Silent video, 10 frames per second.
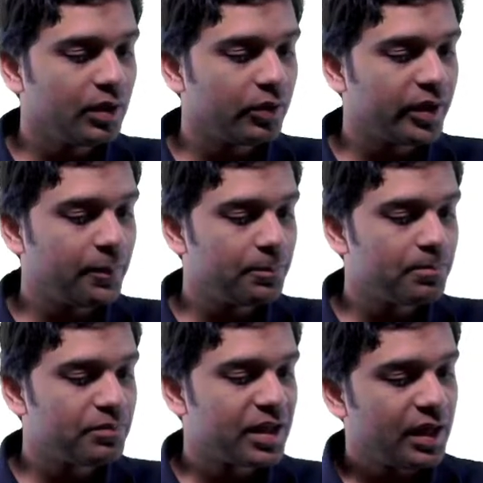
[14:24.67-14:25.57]
Okay,
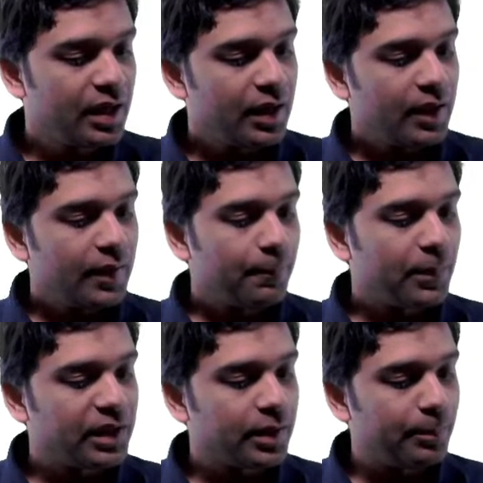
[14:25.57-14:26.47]

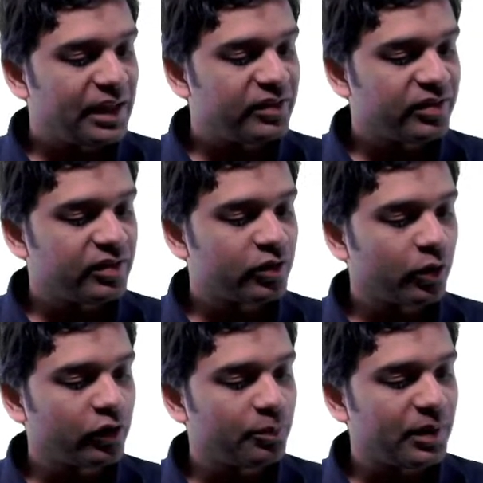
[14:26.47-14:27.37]
but the best
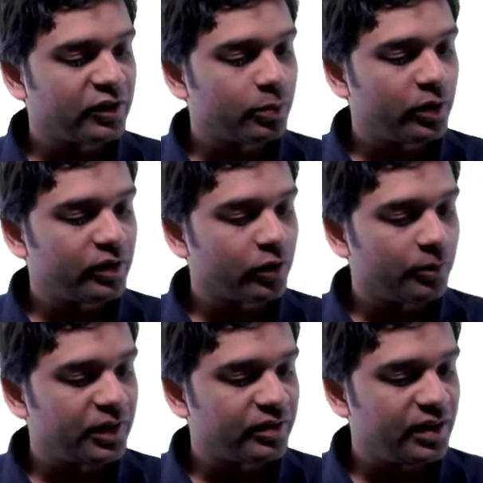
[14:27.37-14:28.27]
sort of passport is
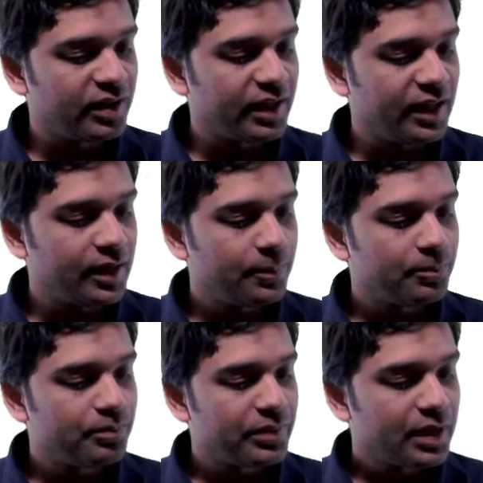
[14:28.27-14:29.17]
obviously again
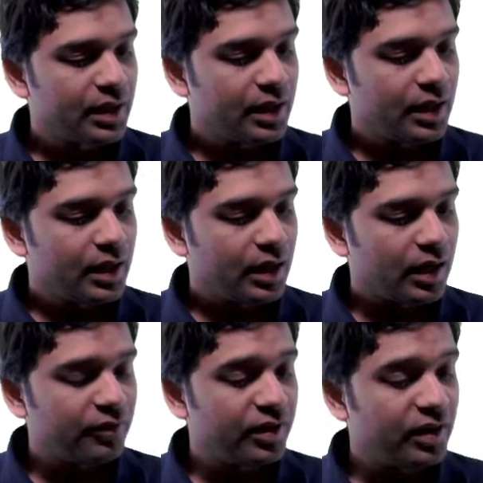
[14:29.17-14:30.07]

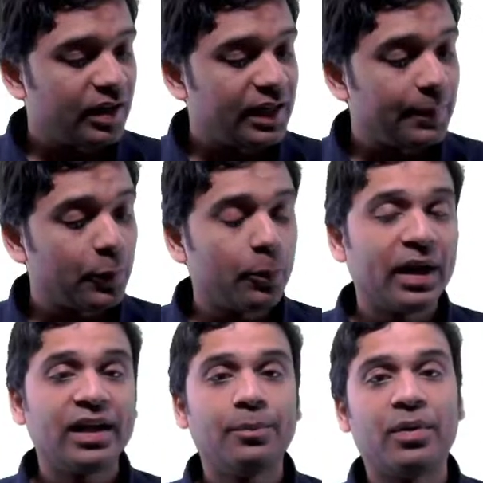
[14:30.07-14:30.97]
our
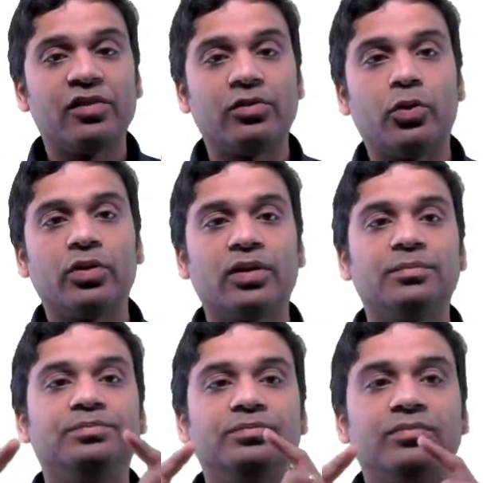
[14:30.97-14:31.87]
diplomatic passport.
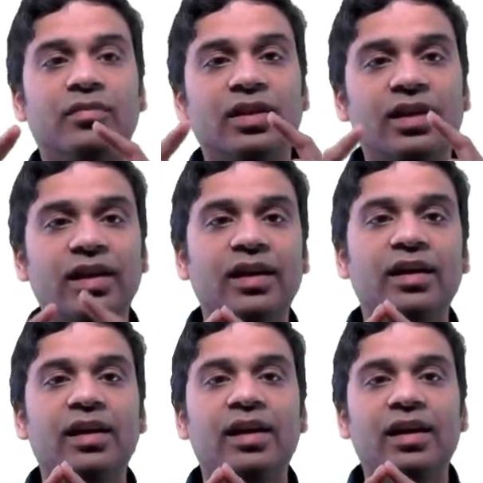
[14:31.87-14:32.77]
Okay.
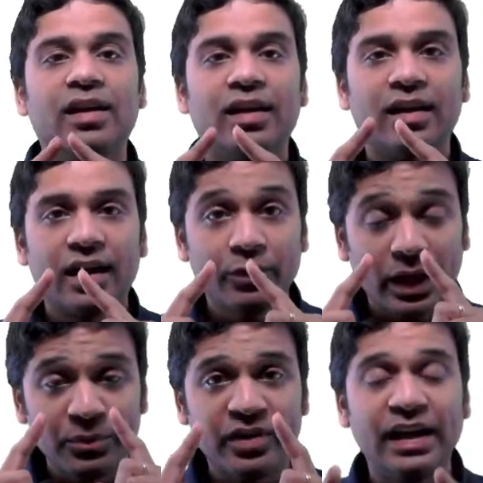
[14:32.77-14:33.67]

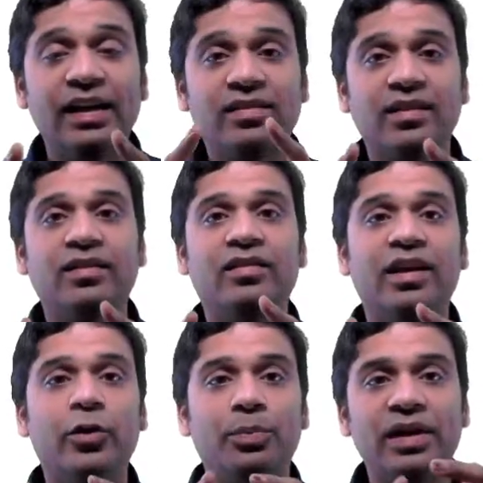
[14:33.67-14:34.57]
I'm really suggesting
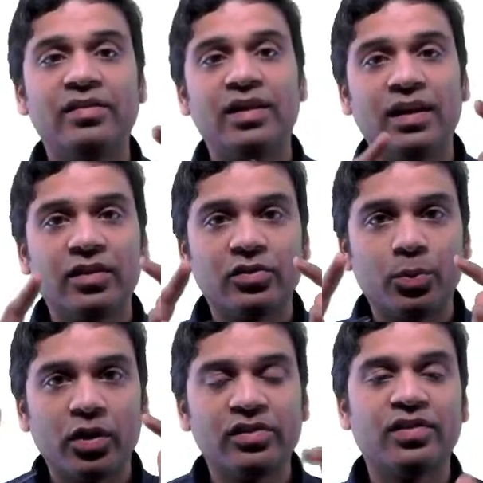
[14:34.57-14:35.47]
you, please take a
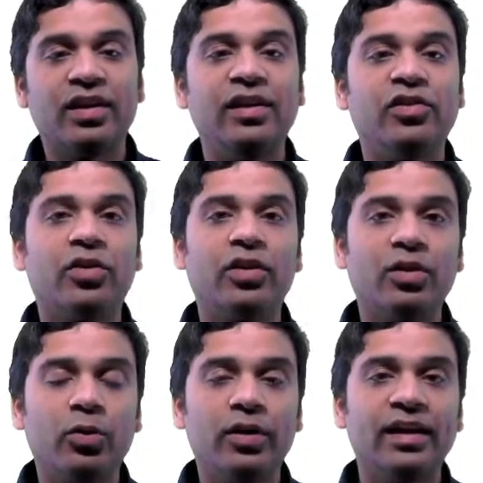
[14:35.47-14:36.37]
small screenshot, a
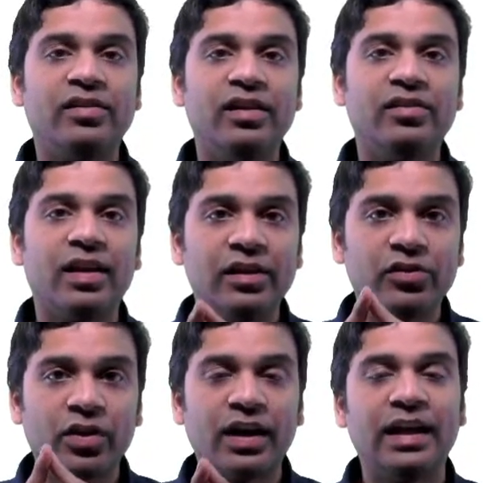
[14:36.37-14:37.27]
good HD
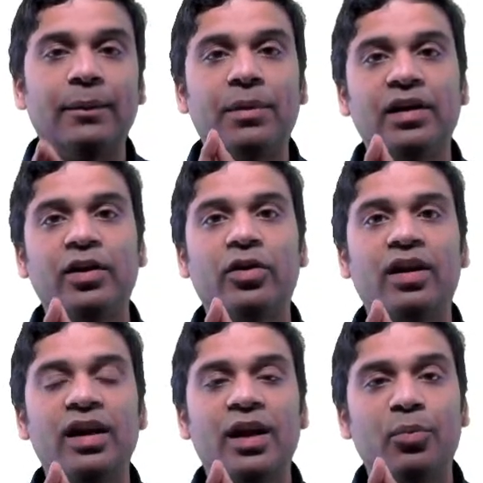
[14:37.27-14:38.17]
screenshot, and keep it your
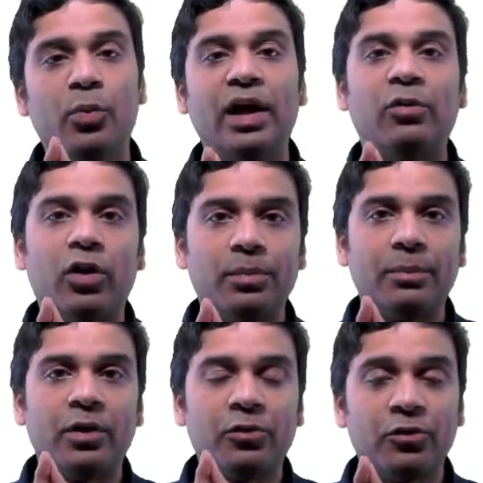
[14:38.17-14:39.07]
mobile
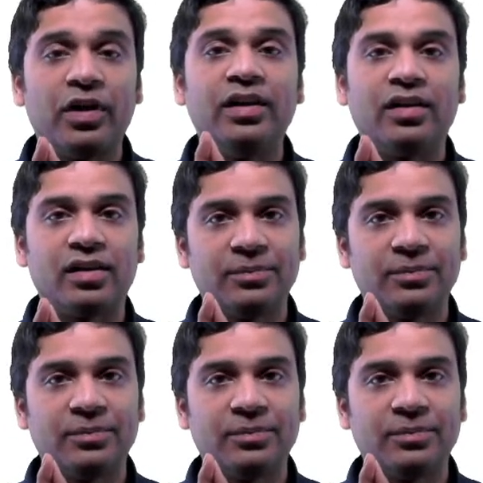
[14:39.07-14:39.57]
wallpaper for 1 year.